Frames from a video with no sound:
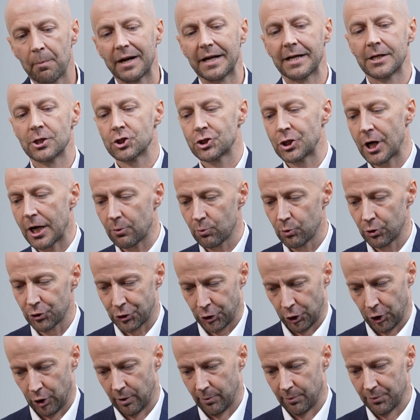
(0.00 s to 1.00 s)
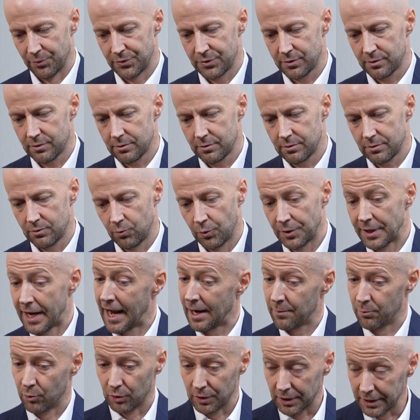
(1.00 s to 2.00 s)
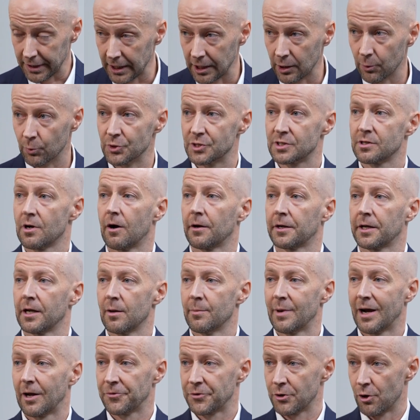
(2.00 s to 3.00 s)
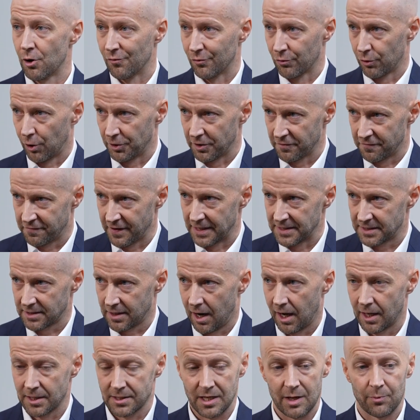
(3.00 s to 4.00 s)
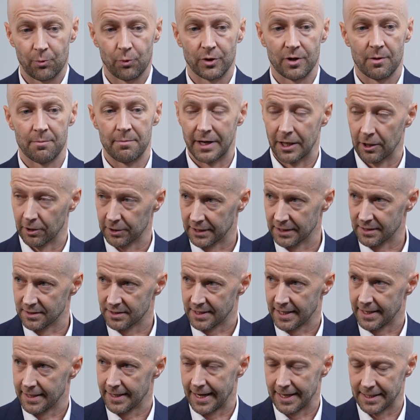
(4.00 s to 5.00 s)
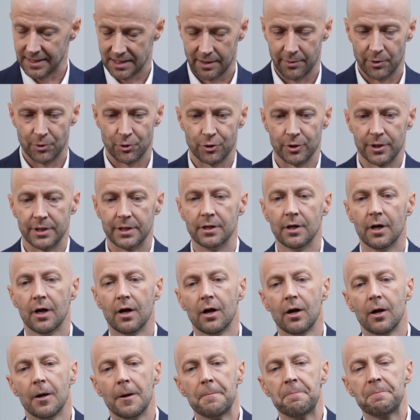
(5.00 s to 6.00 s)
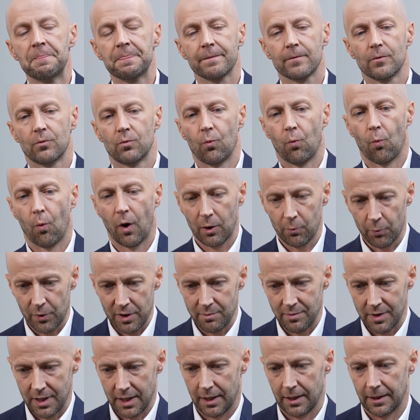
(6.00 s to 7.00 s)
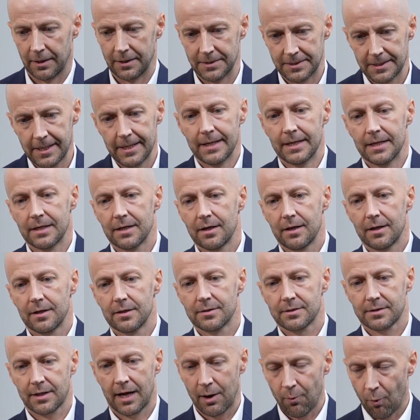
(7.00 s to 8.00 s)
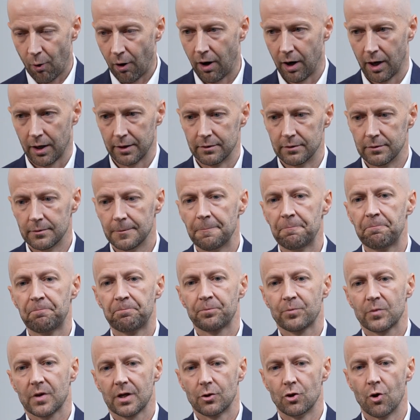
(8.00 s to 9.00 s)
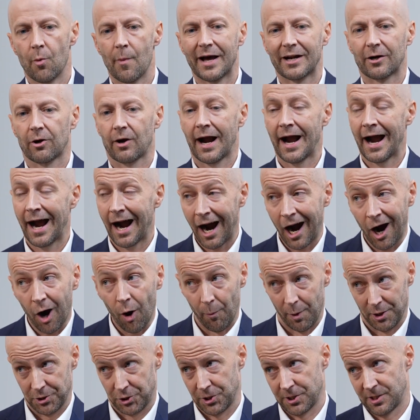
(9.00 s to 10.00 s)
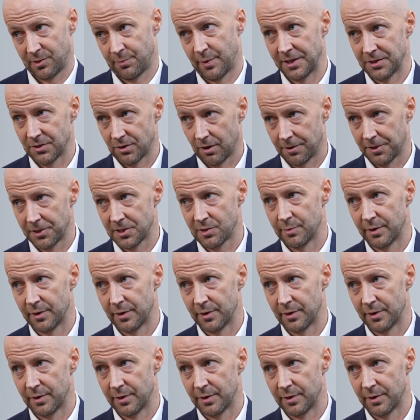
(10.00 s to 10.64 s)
In general terms, when Admiral Li was talking about the overall defense concept, when Americans say asymmetry, what we mean is Taiwan, no matter how much it spends on its